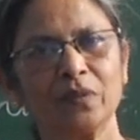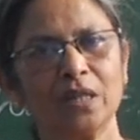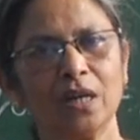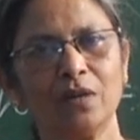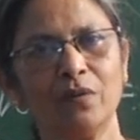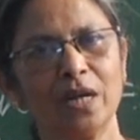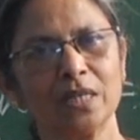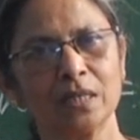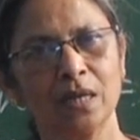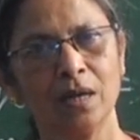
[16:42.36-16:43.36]
third
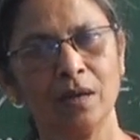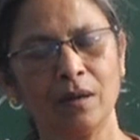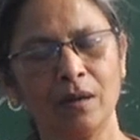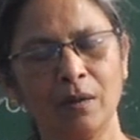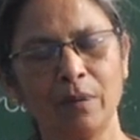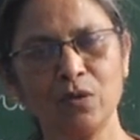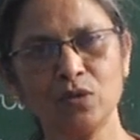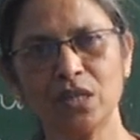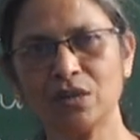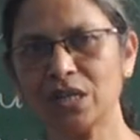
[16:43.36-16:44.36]
was
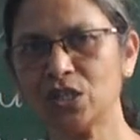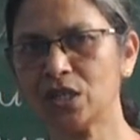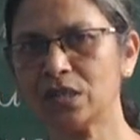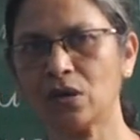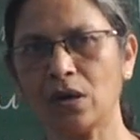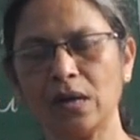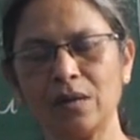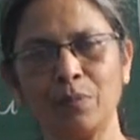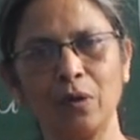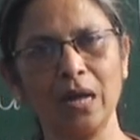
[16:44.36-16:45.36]
mountain regions
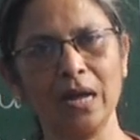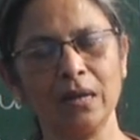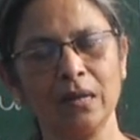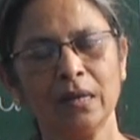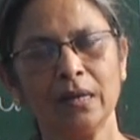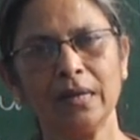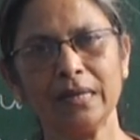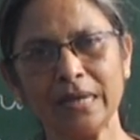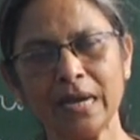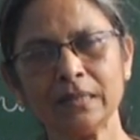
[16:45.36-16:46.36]
and polar
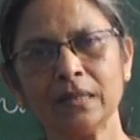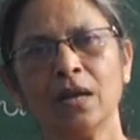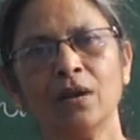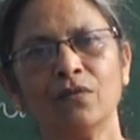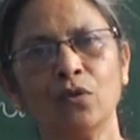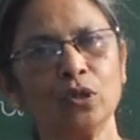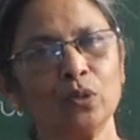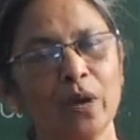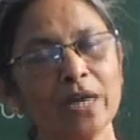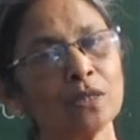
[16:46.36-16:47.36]
areas, fourth
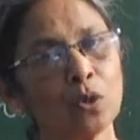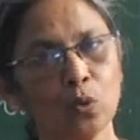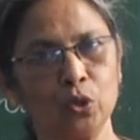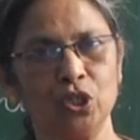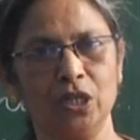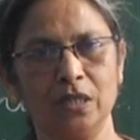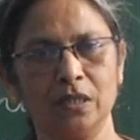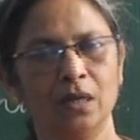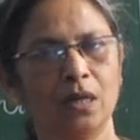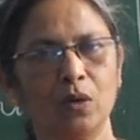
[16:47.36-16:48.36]
was
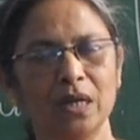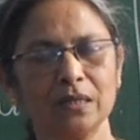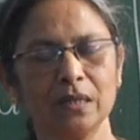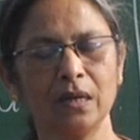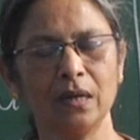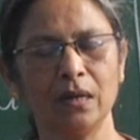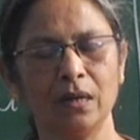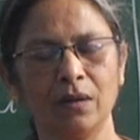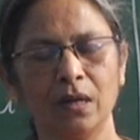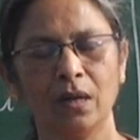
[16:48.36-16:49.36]
oceans. Now, does
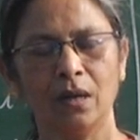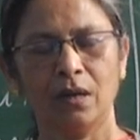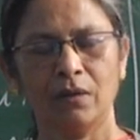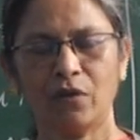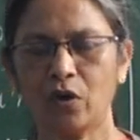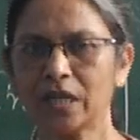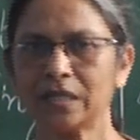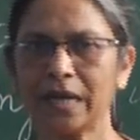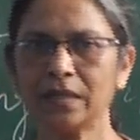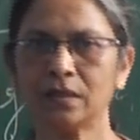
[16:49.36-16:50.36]
forest,
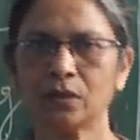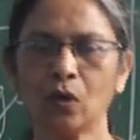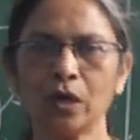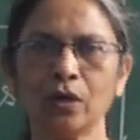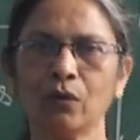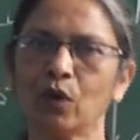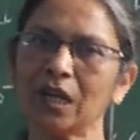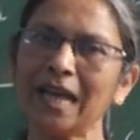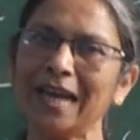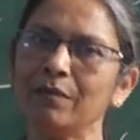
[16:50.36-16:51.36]
I told you what
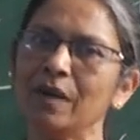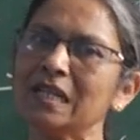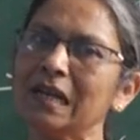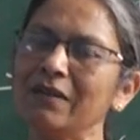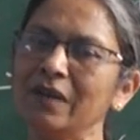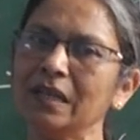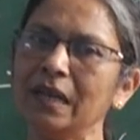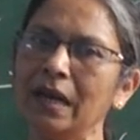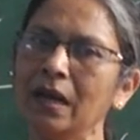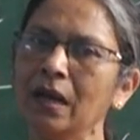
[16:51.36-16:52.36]
are the animals living
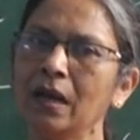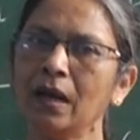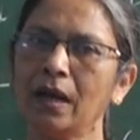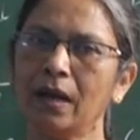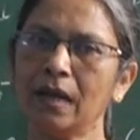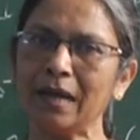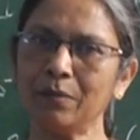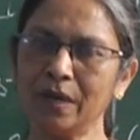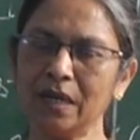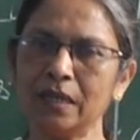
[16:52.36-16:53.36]
there?
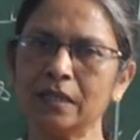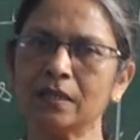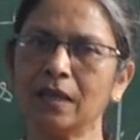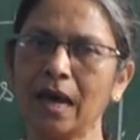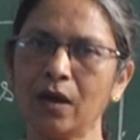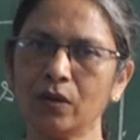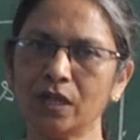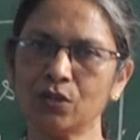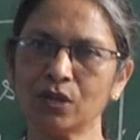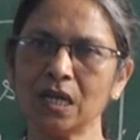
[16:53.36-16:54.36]
Like birds, they are on the
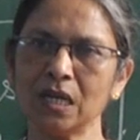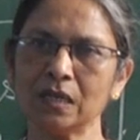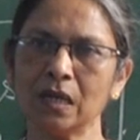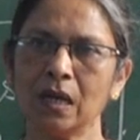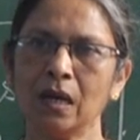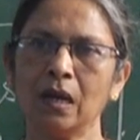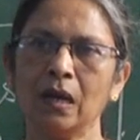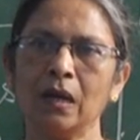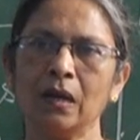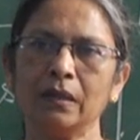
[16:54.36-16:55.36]
trees.
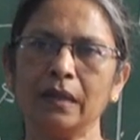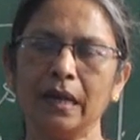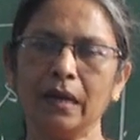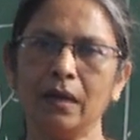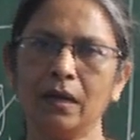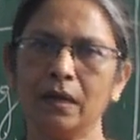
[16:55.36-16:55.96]
Then